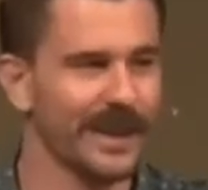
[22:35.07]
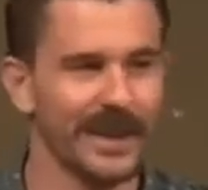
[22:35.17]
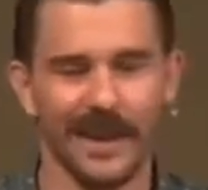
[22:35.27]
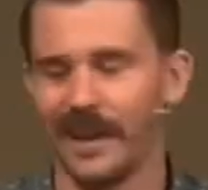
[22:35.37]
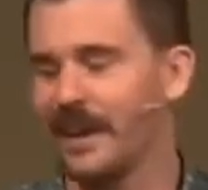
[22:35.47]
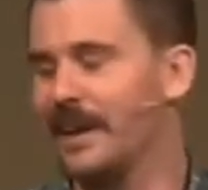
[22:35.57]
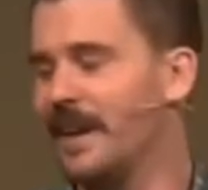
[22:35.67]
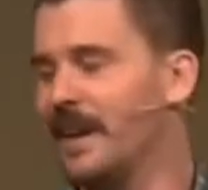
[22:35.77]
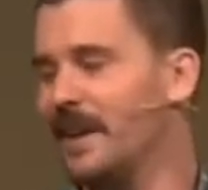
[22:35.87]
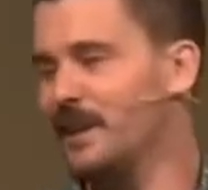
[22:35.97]
the
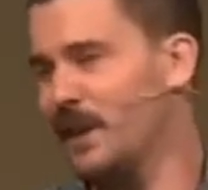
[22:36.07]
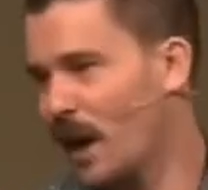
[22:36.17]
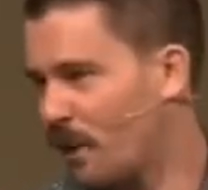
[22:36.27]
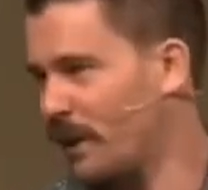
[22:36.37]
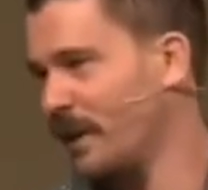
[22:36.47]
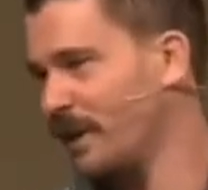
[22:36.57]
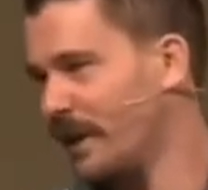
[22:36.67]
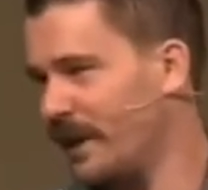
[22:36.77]
King is coming,